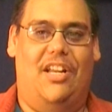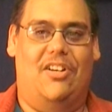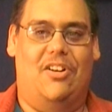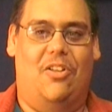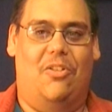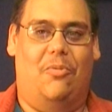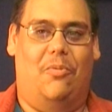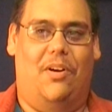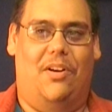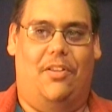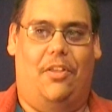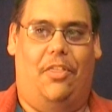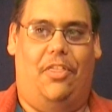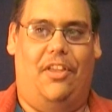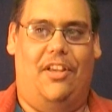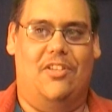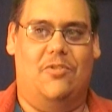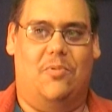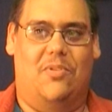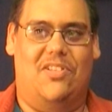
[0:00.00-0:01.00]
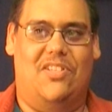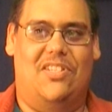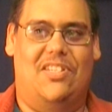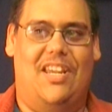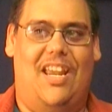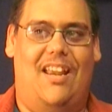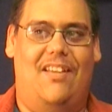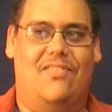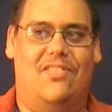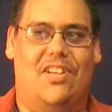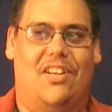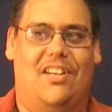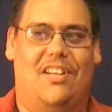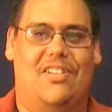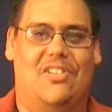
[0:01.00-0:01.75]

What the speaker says: another one of the things which saves it,